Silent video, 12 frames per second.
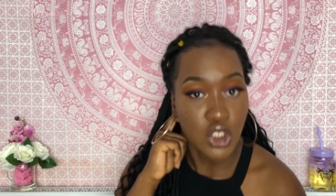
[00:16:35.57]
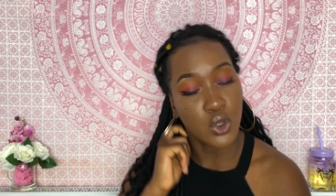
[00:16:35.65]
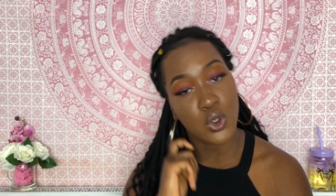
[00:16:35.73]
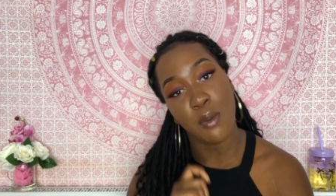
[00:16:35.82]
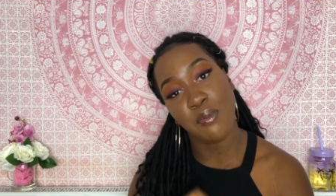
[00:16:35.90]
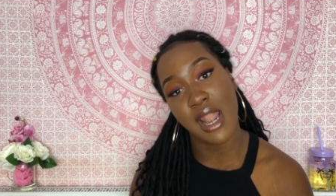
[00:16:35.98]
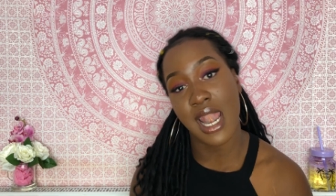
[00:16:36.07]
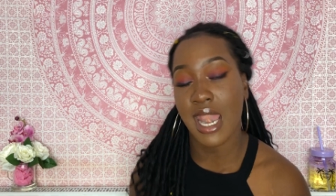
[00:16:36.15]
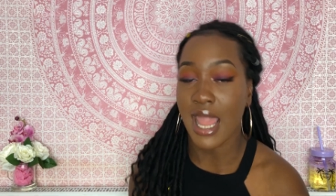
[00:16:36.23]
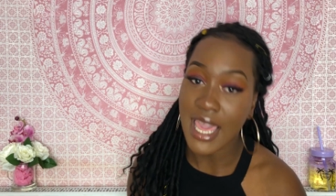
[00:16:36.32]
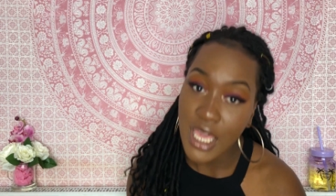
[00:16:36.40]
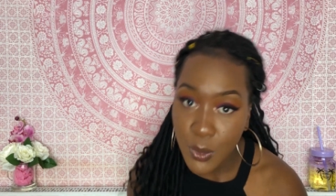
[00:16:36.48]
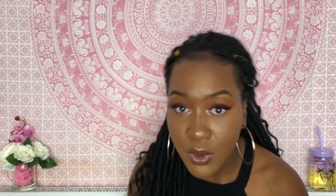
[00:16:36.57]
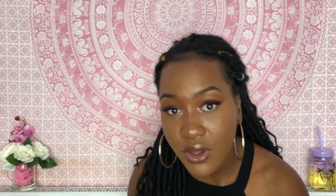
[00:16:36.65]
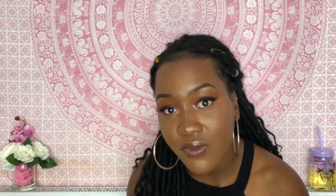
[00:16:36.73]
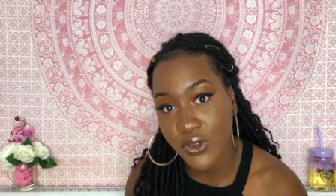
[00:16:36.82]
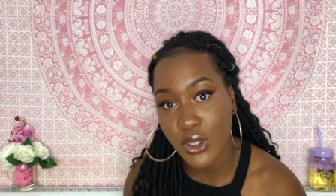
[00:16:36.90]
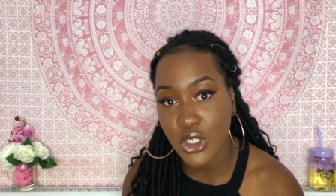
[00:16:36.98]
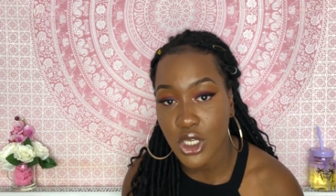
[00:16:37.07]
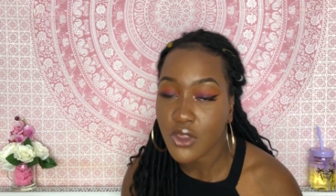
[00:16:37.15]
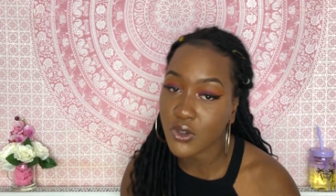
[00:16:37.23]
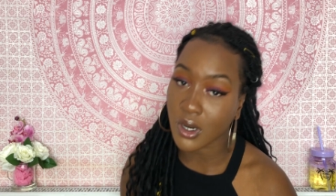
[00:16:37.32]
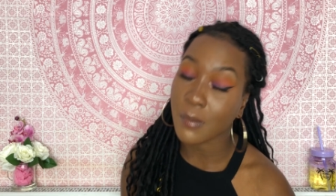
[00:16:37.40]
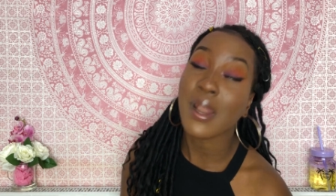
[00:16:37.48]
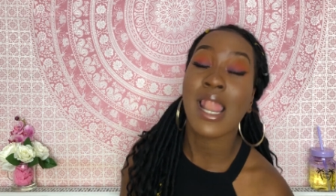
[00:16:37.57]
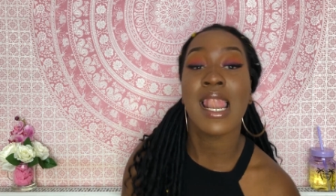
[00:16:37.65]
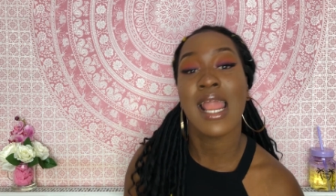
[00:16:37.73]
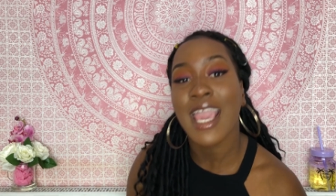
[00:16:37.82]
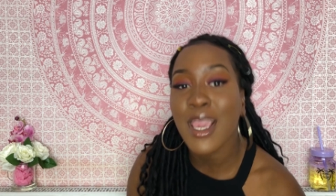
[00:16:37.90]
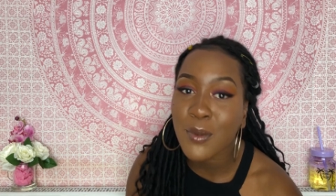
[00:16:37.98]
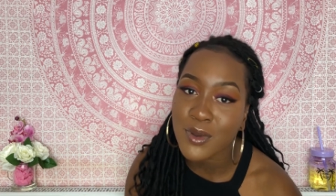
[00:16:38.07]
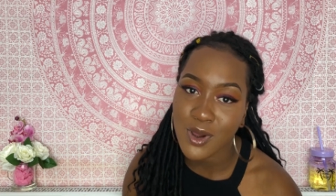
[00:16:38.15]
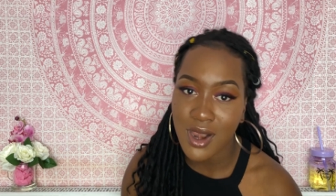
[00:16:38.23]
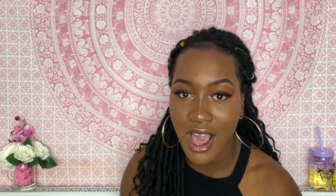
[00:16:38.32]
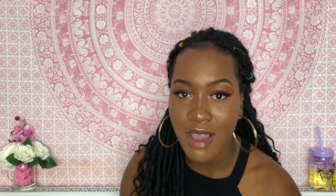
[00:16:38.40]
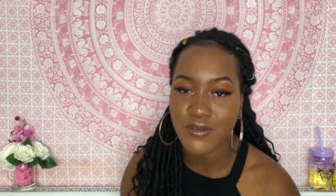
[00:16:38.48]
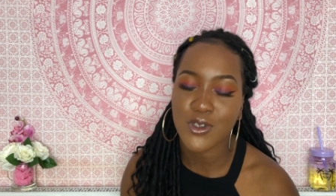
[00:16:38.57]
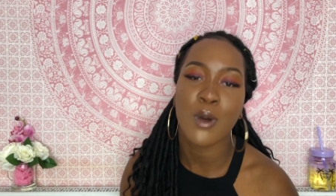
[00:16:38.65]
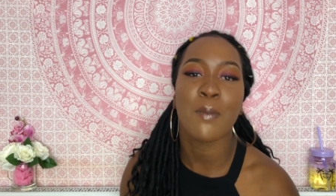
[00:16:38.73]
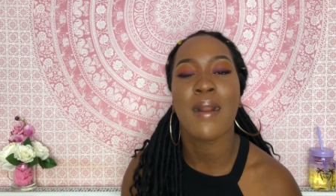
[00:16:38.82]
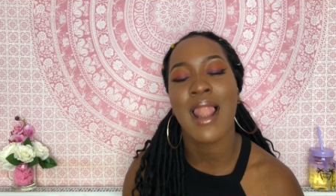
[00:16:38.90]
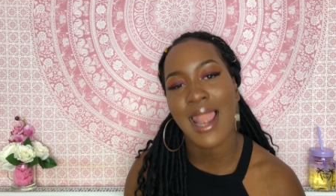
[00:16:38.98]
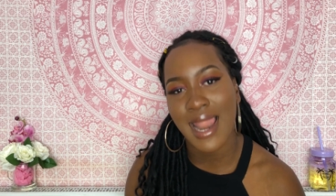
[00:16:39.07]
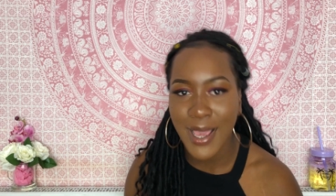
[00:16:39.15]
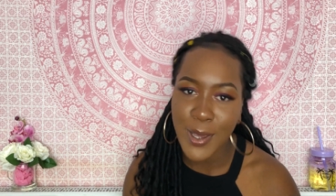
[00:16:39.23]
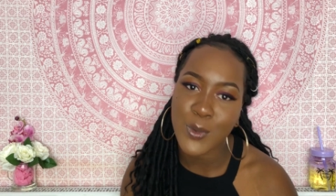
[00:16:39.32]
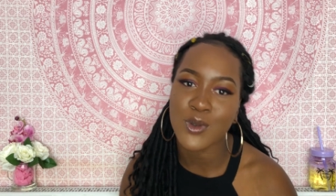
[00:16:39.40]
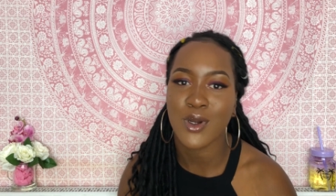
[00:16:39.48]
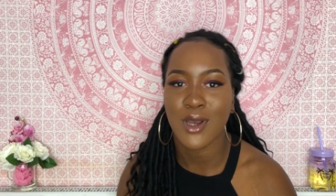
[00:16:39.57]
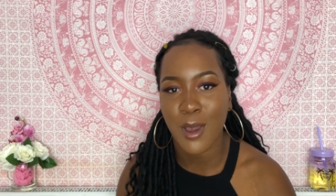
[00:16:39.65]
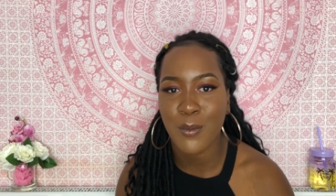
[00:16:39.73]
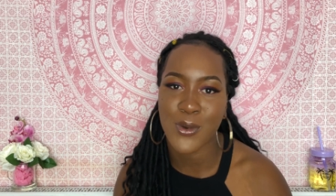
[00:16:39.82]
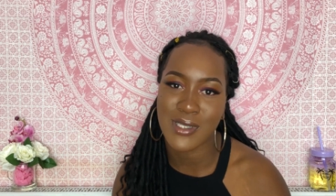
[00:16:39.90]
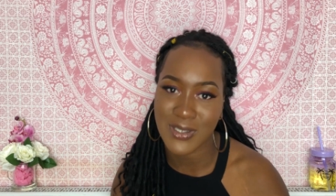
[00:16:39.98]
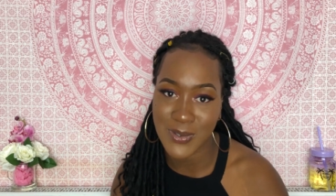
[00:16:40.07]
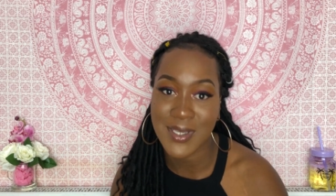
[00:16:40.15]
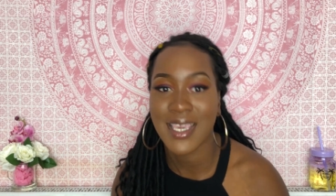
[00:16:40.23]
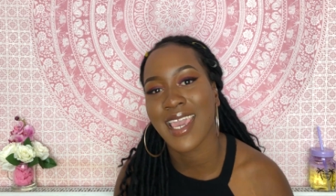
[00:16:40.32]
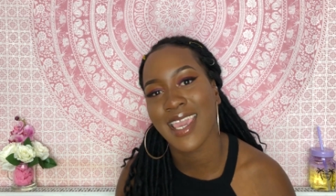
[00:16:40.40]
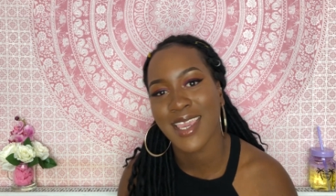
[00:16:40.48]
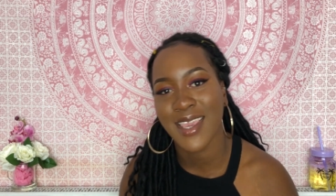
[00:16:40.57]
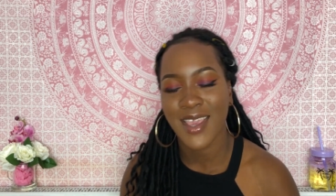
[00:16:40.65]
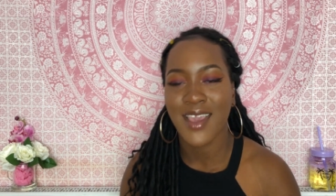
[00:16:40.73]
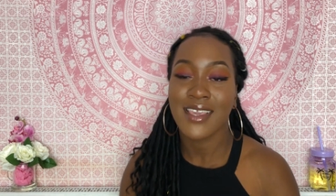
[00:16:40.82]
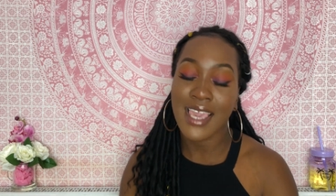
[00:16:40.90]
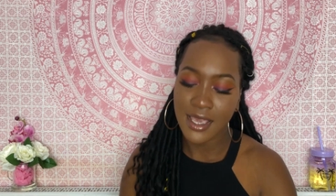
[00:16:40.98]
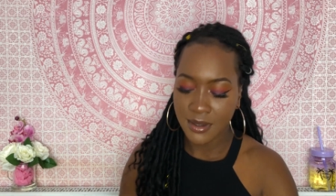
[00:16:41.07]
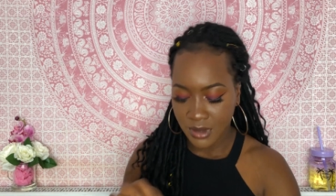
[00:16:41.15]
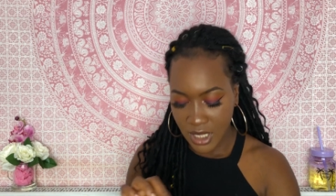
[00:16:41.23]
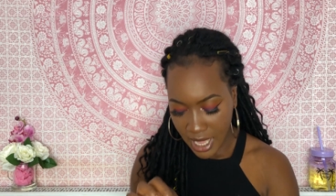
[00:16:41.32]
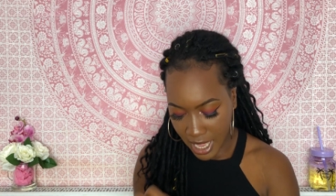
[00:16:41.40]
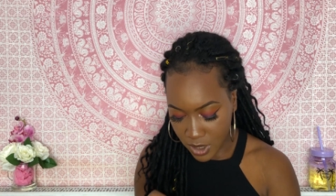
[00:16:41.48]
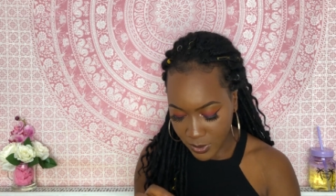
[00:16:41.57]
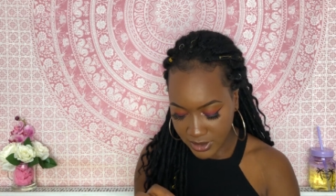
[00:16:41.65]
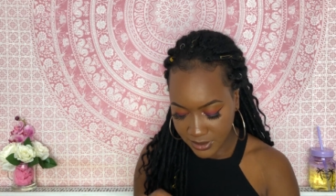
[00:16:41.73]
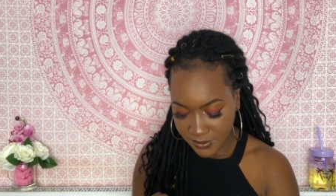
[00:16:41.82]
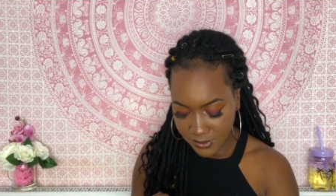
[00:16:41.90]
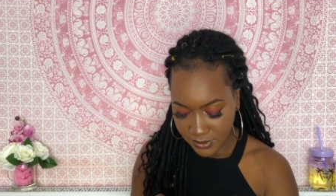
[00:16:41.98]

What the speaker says: do not play with your future, do not play with your life, do not play with your 9.2k. Okay, anyways,